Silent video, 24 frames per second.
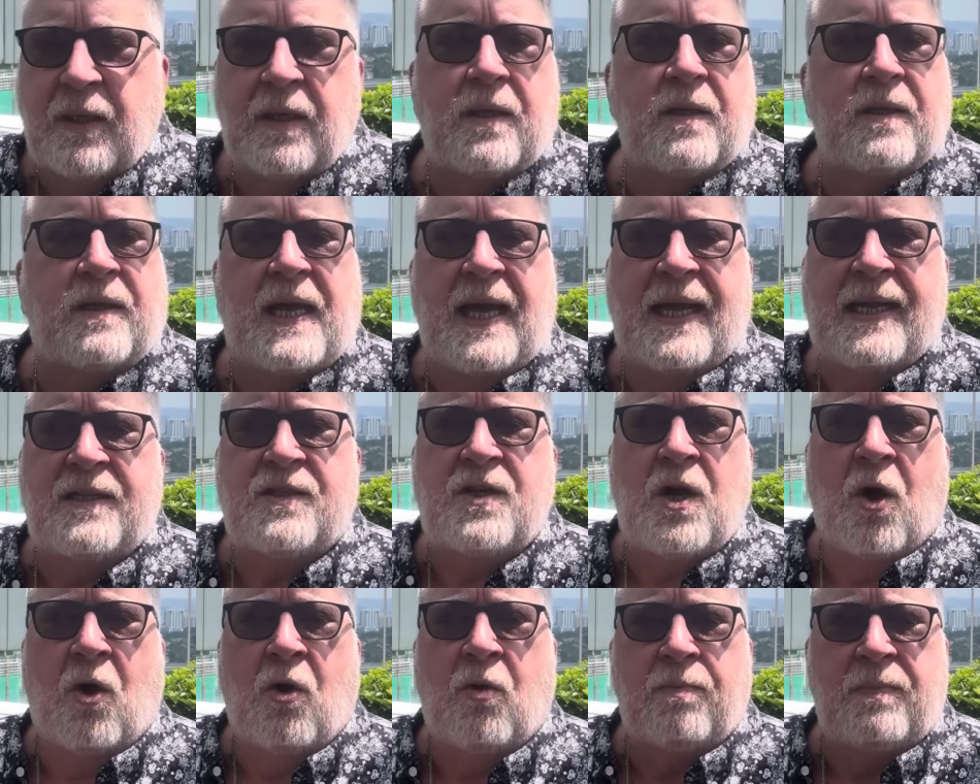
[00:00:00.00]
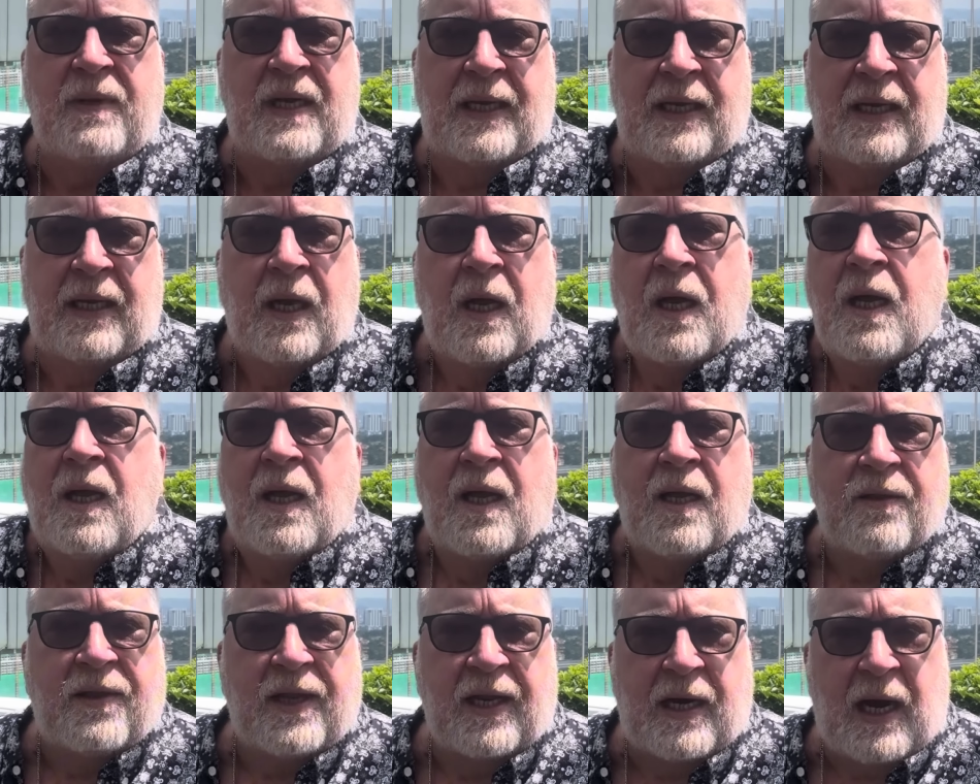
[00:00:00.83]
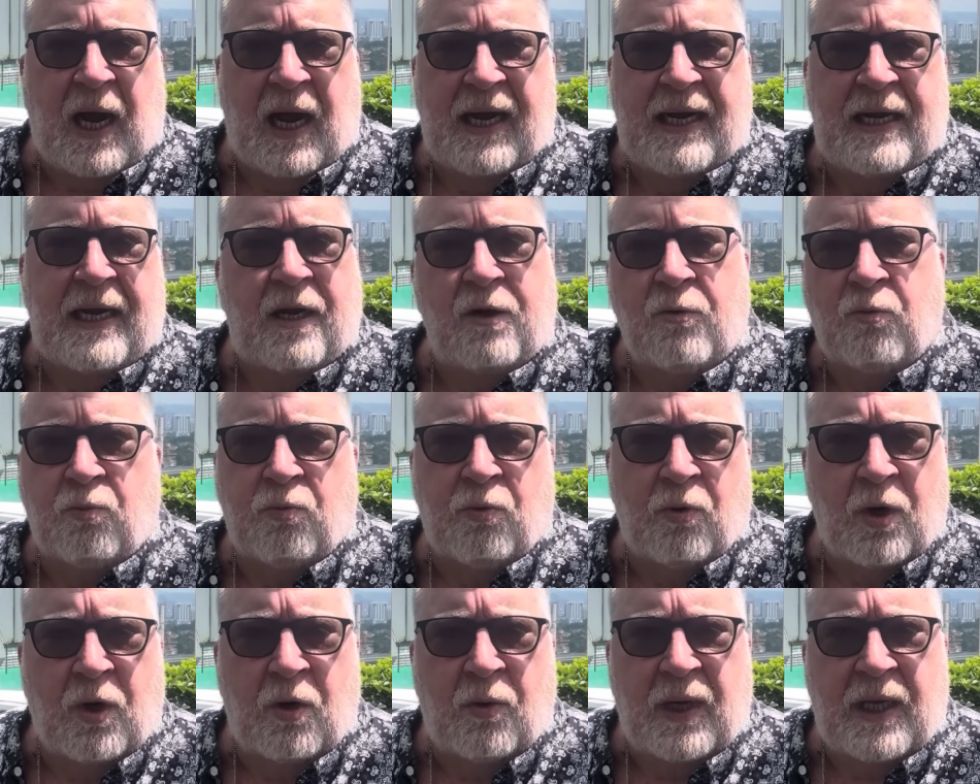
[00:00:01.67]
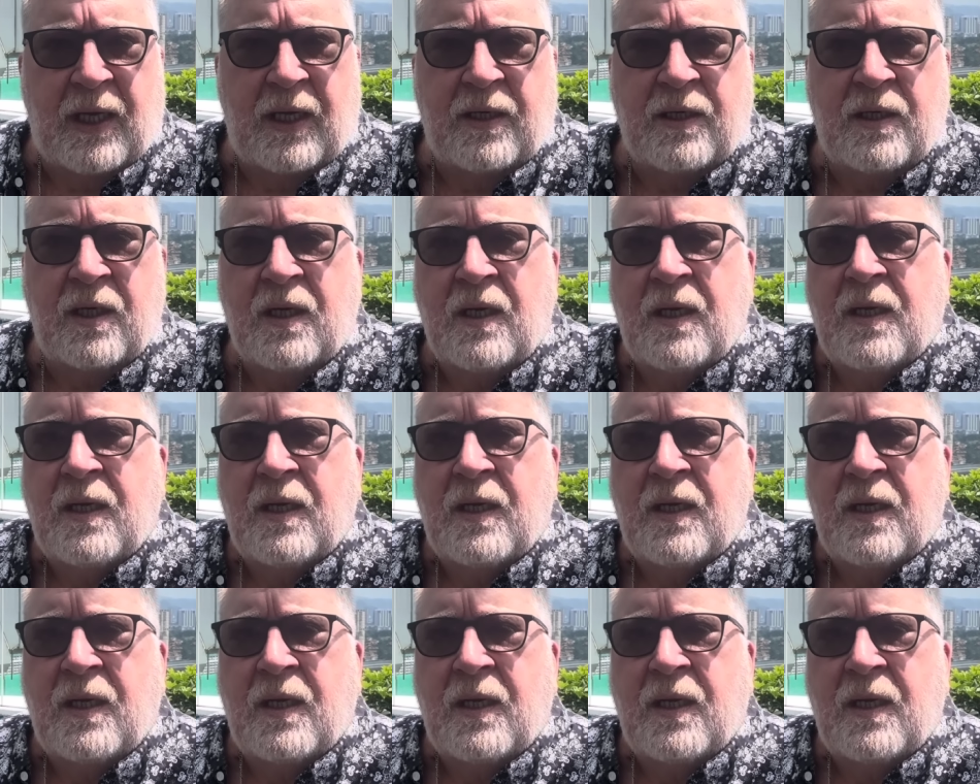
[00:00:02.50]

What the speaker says: They told me that I had ruined